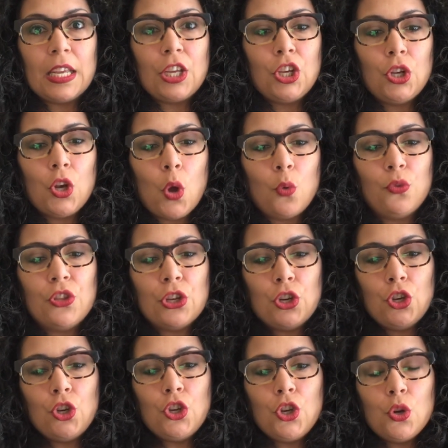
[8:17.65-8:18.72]
you know, the
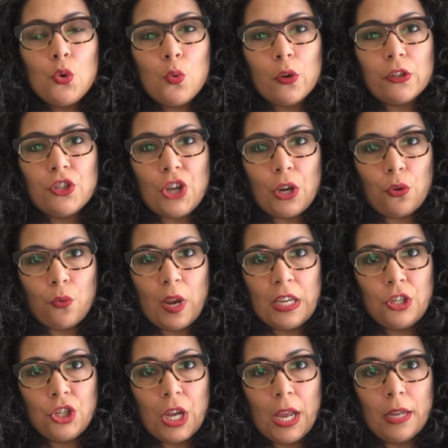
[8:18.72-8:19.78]
newer
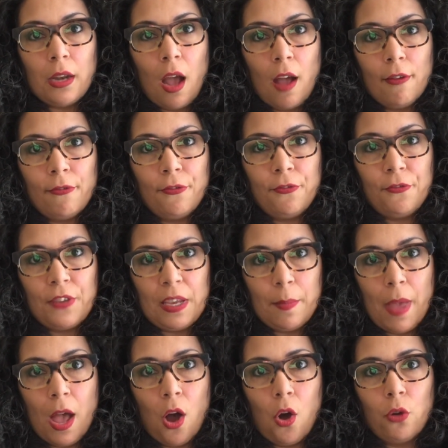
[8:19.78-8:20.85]
generation of
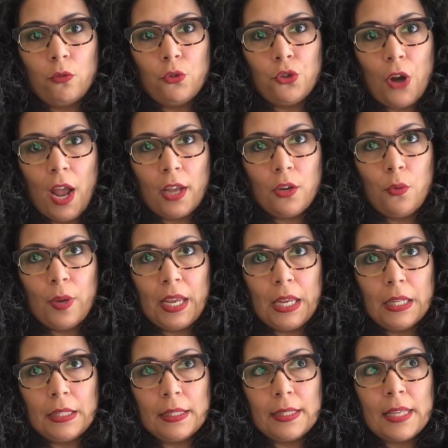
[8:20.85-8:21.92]
female drag
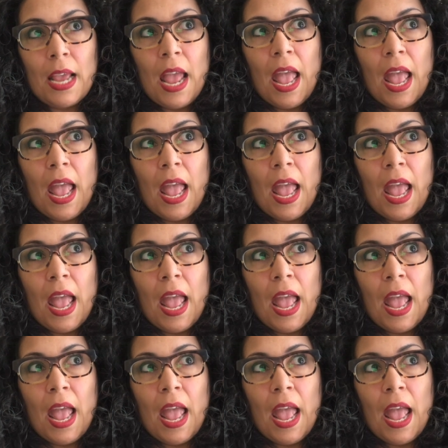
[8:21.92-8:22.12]
queens.